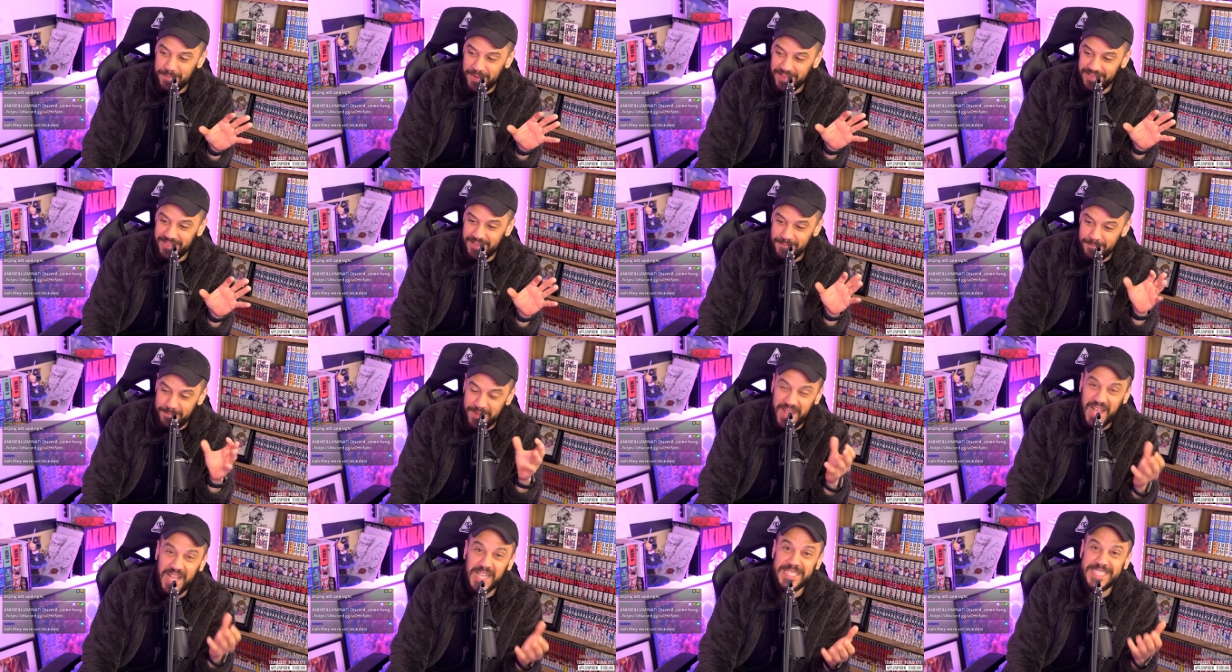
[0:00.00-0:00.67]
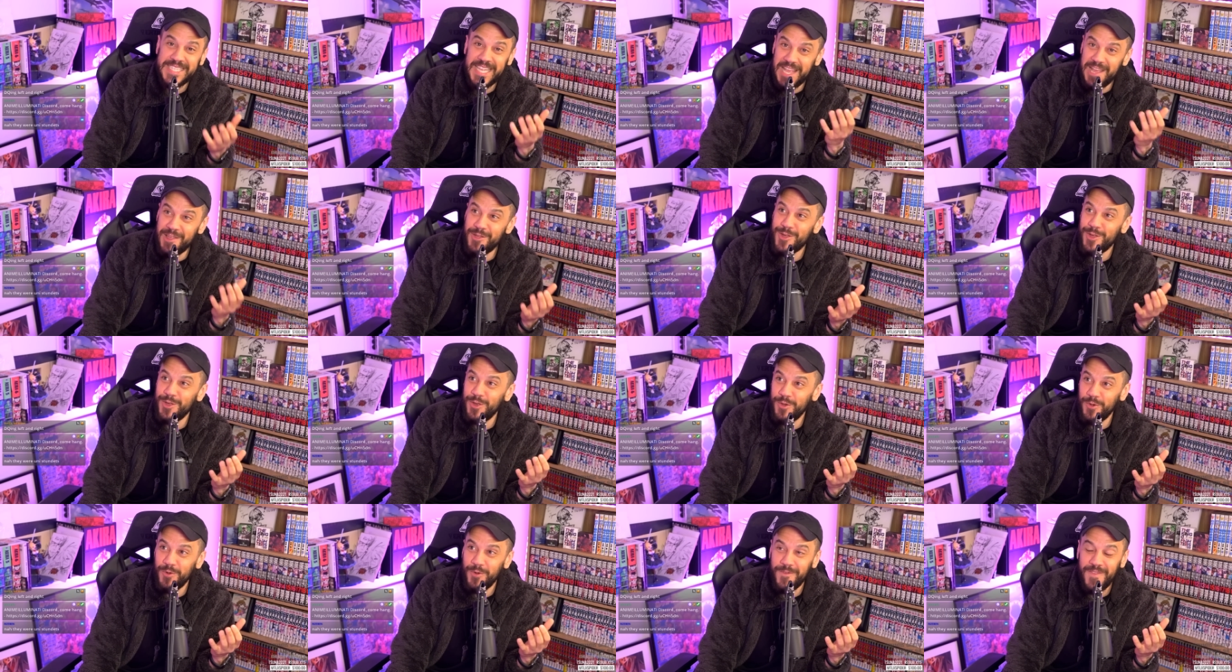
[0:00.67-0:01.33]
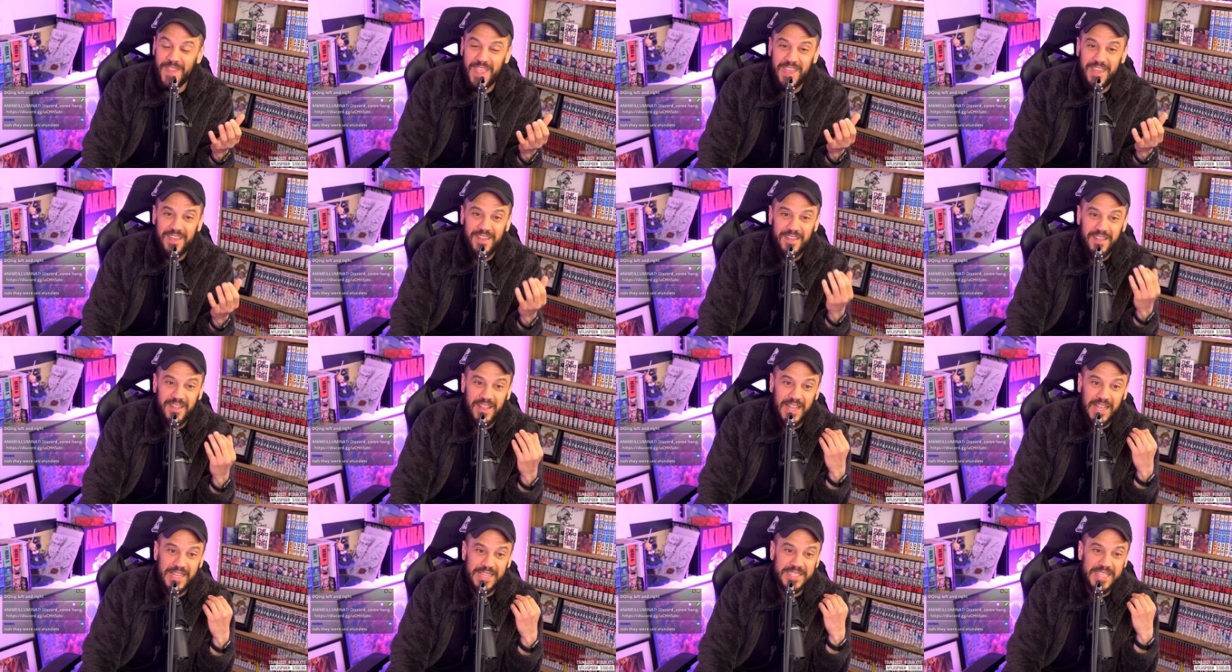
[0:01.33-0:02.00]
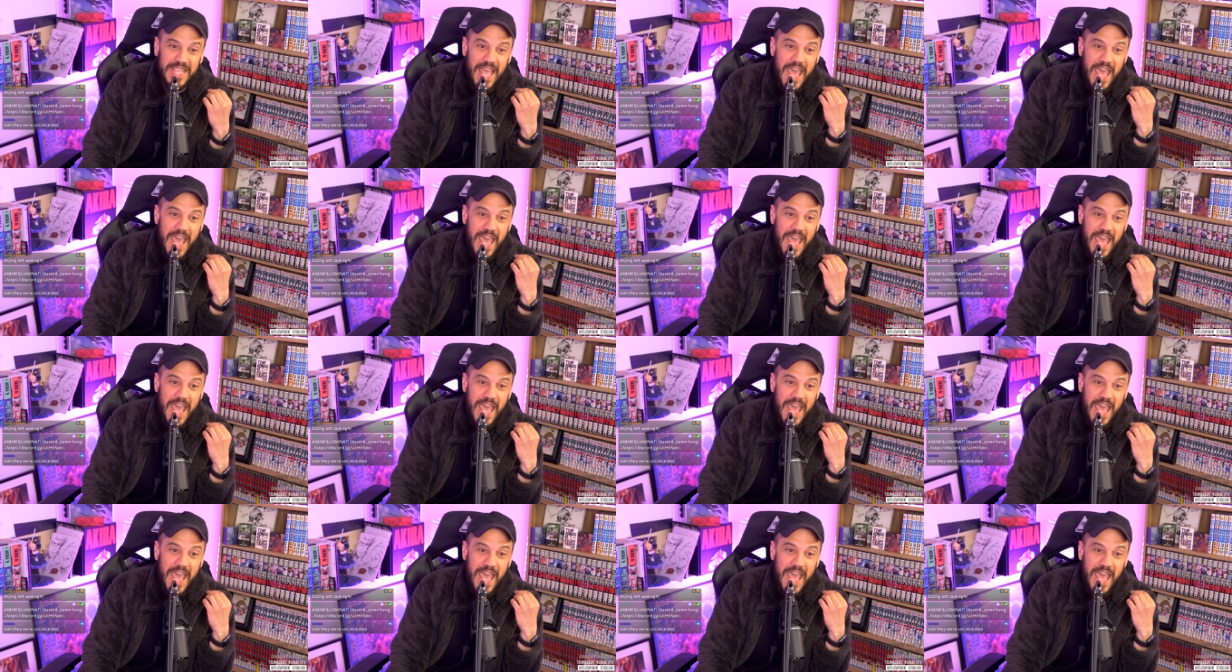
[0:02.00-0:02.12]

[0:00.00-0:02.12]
But the biggest issue is